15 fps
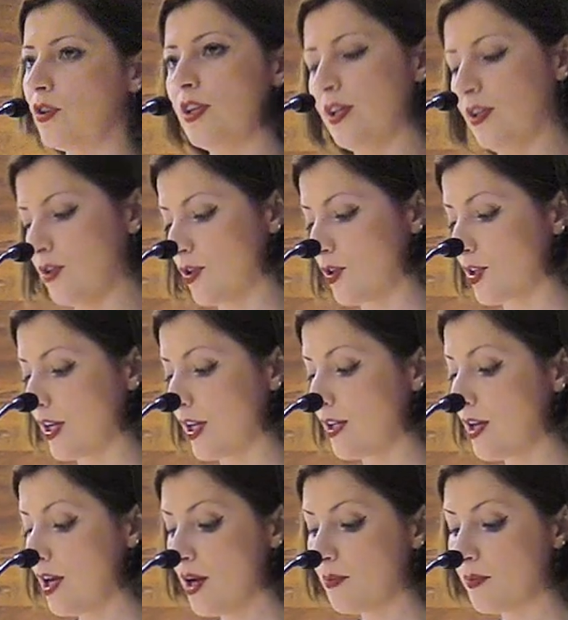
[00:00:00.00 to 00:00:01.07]
only in
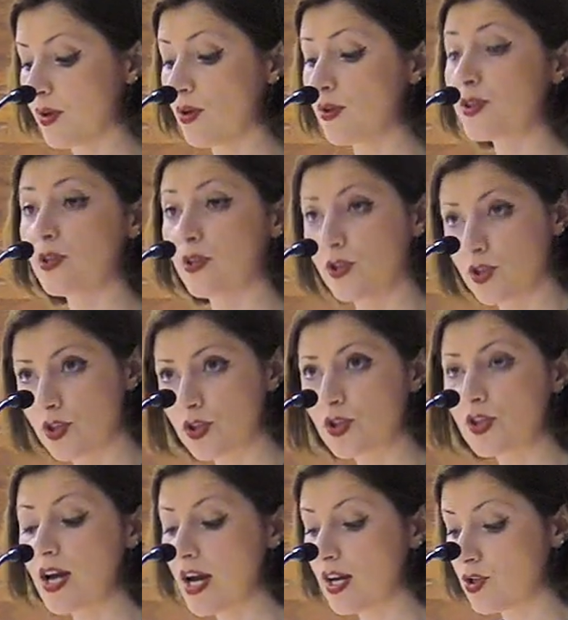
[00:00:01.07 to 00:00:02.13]
Ukraine, but also in
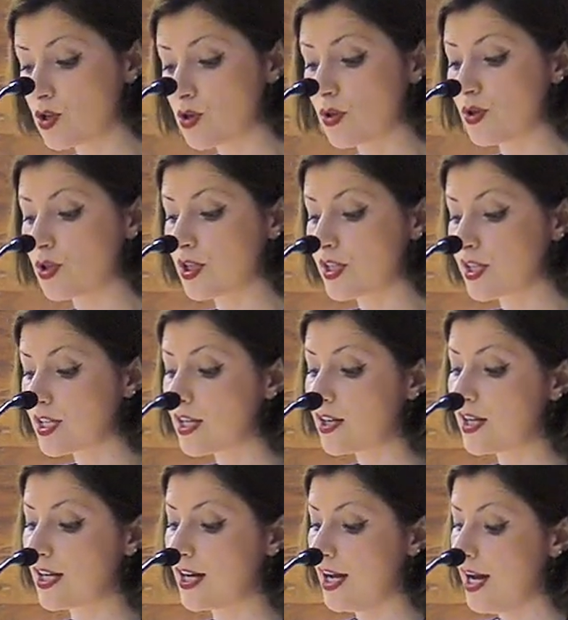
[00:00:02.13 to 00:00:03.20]
Chechnya, Georgia,
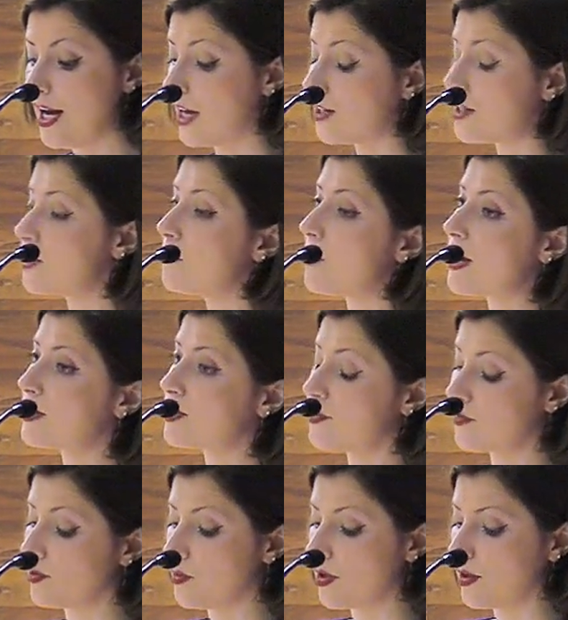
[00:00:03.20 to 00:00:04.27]
Syria, and other parts
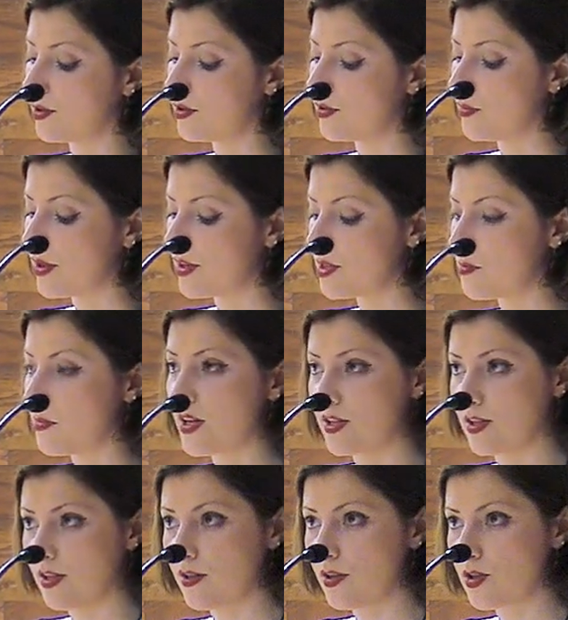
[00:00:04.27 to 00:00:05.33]
of the world where its
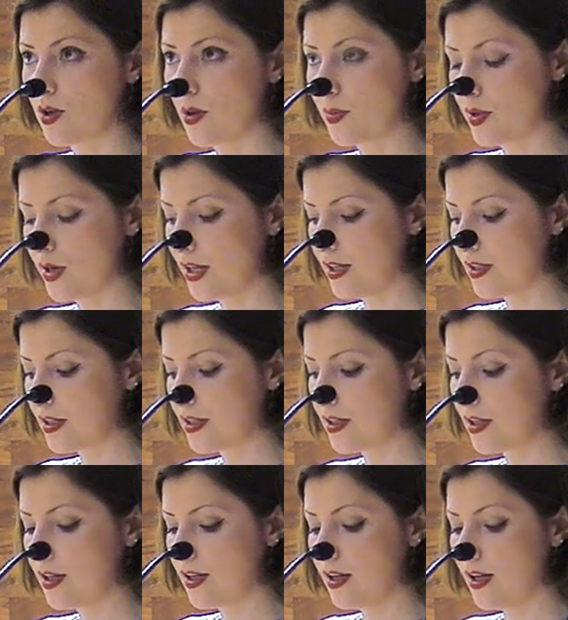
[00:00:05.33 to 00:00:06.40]
mercenaries operate.
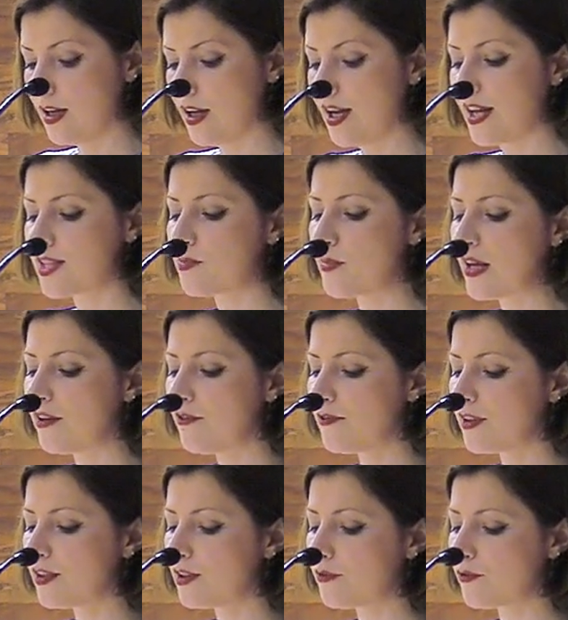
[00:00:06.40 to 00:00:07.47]
It has
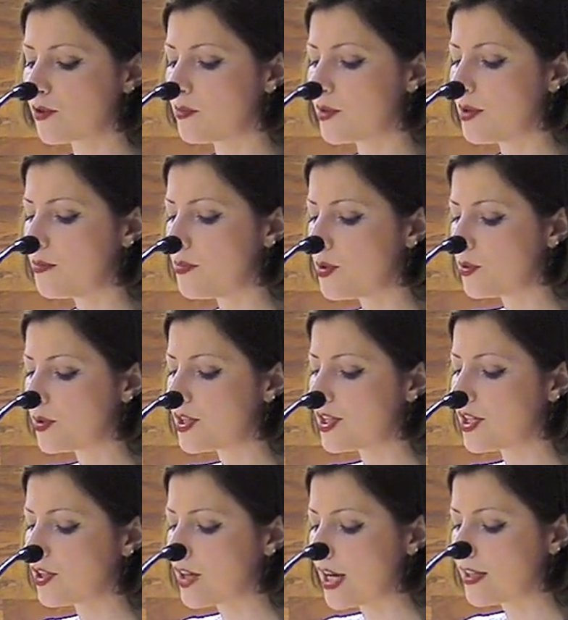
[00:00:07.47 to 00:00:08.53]
benefited from the
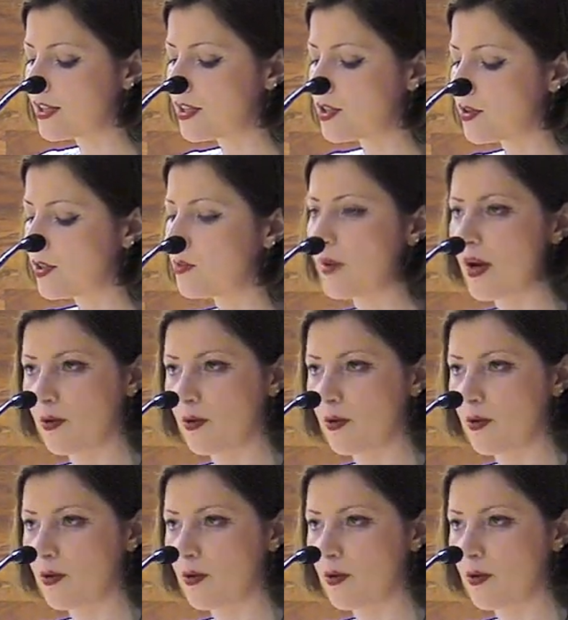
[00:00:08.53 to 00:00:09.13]
impunity granted to it